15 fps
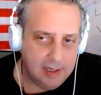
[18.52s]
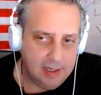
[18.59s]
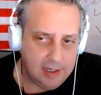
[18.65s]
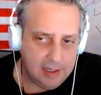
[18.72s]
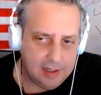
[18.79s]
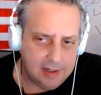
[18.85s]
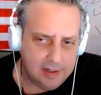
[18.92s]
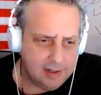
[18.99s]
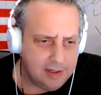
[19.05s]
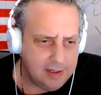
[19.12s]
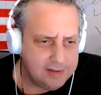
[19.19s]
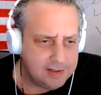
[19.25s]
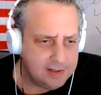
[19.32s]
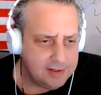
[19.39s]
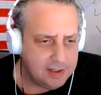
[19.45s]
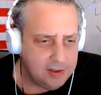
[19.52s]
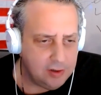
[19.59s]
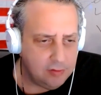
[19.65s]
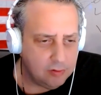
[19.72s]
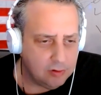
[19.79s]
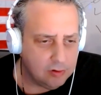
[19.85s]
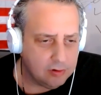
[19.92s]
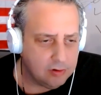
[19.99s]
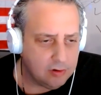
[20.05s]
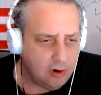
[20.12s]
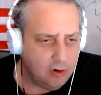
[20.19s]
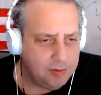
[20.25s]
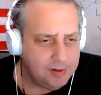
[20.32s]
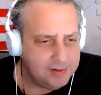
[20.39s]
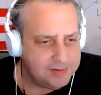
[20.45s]
And he said that you were
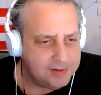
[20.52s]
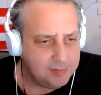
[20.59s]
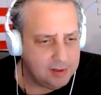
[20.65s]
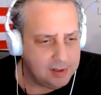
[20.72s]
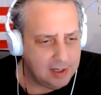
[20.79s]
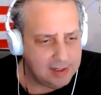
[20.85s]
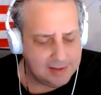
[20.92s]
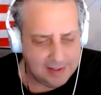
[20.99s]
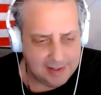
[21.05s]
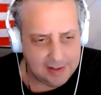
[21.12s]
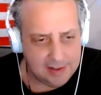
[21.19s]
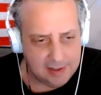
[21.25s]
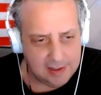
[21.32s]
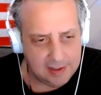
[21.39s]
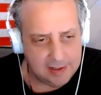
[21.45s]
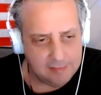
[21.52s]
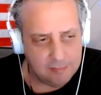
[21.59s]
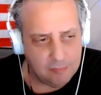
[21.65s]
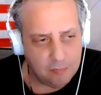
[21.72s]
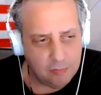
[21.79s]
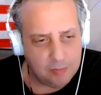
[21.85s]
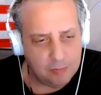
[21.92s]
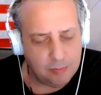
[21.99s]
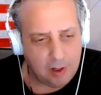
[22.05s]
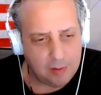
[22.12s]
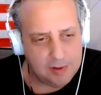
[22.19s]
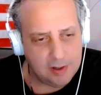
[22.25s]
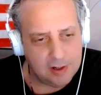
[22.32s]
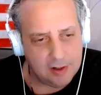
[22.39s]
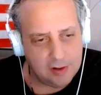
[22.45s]
open to something like that, and we
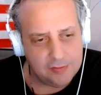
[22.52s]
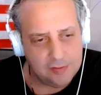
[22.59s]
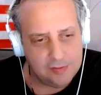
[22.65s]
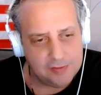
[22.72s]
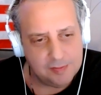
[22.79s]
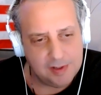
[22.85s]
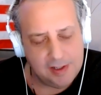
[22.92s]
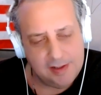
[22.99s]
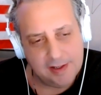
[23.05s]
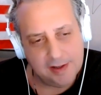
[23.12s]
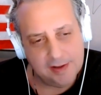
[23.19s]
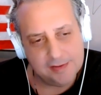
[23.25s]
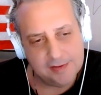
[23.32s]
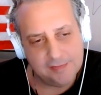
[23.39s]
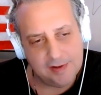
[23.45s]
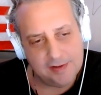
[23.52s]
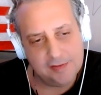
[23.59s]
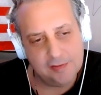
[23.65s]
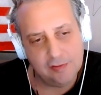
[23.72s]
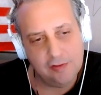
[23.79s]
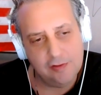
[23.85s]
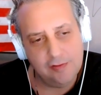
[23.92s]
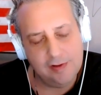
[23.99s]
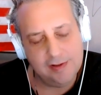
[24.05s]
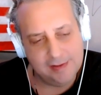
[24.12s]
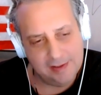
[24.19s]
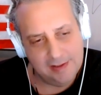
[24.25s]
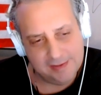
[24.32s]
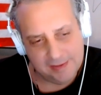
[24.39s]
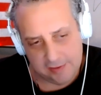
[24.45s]
probably ought to go through some details if that's true.
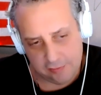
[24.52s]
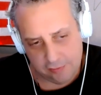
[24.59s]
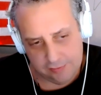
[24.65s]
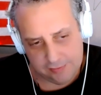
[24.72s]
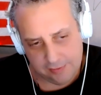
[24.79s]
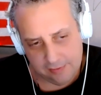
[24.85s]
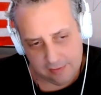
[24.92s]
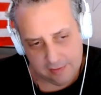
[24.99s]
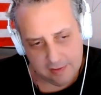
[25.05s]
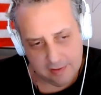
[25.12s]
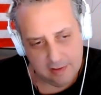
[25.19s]
Is that true, sir?